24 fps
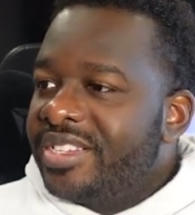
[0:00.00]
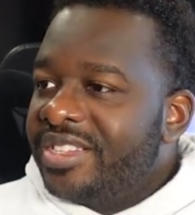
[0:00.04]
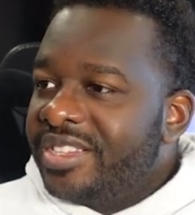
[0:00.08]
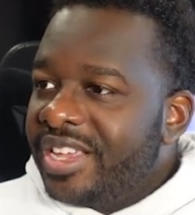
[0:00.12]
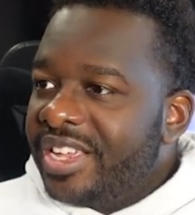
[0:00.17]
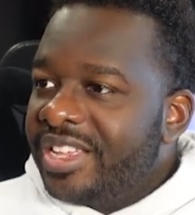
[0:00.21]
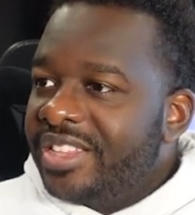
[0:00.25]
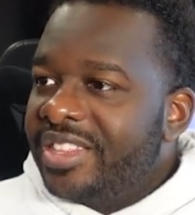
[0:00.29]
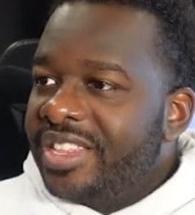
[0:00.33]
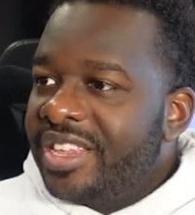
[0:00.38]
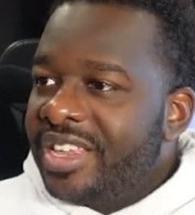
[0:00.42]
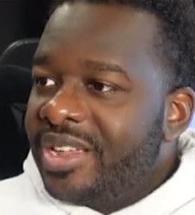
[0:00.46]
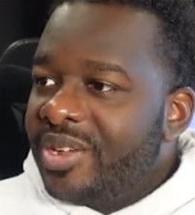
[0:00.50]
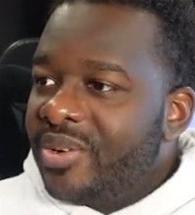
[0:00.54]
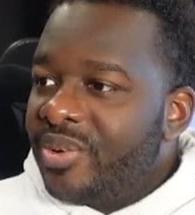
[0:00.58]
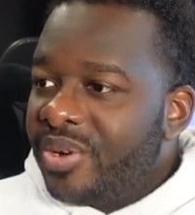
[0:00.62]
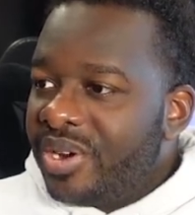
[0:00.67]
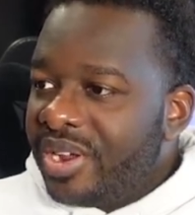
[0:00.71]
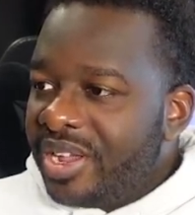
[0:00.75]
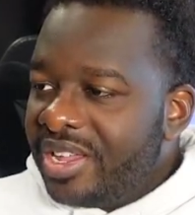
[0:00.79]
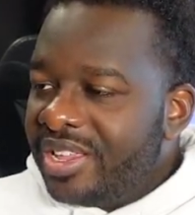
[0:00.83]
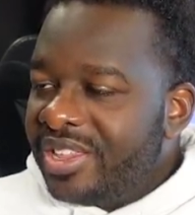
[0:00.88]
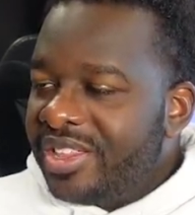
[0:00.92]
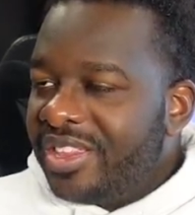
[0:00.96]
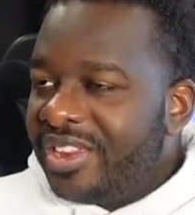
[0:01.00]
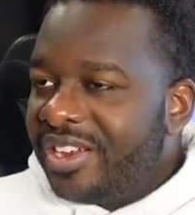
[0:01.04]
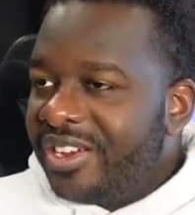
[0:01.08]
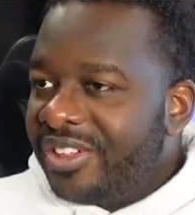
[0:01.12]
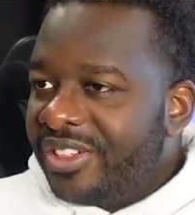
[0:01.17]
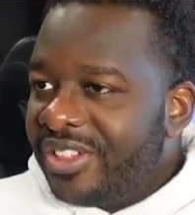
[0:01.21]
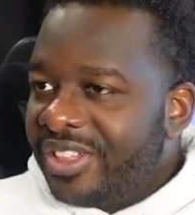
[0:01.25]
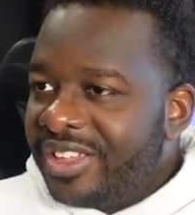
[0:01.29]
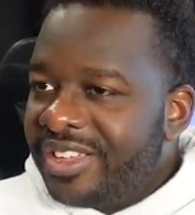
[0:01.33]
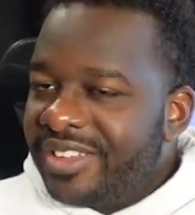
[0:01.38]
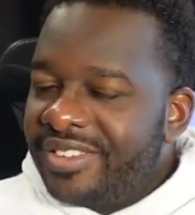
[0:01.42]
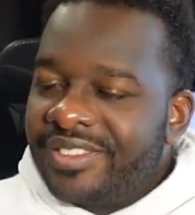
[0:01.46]
that they were in their
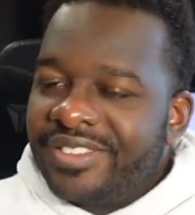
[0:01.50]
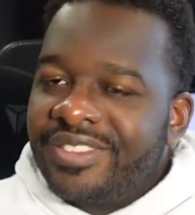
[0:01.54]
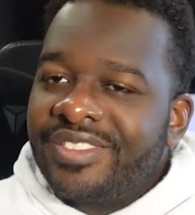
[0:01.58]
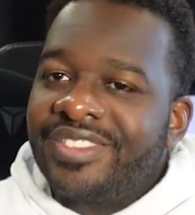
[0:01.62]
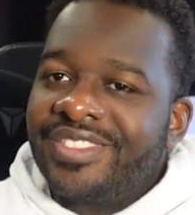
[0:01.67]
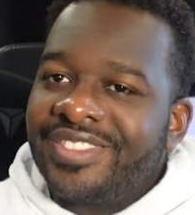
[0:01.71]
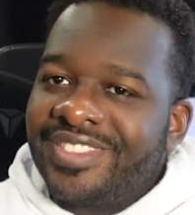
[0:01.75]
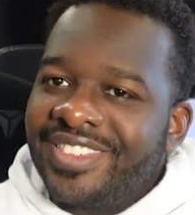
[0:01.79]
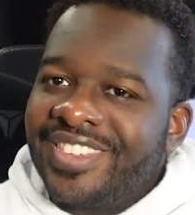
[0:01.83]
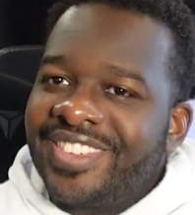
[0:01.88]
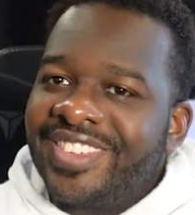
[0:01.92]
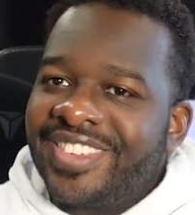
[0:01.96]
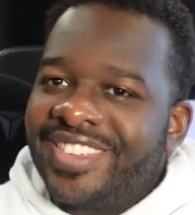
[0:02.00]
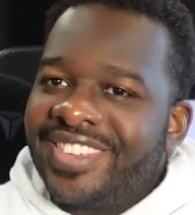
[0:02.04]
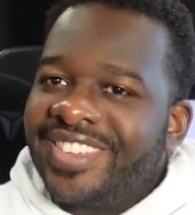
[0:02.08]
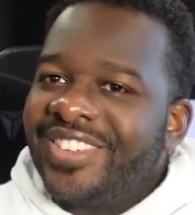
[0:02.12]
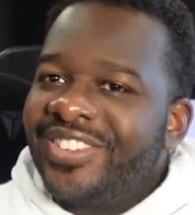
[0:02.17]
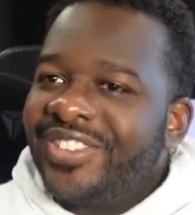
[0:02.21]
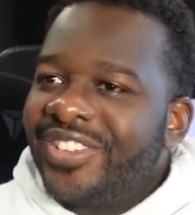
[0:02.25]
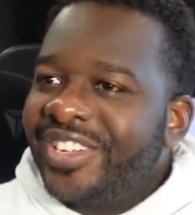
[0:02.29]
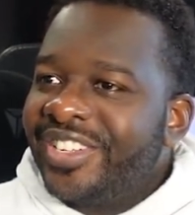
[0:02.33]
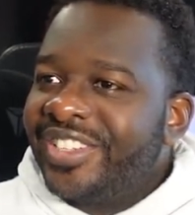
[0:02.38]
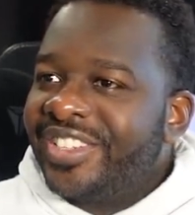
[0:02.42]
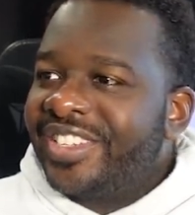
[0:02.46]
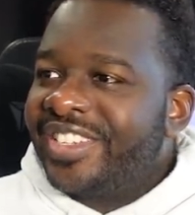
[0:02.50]
life. You like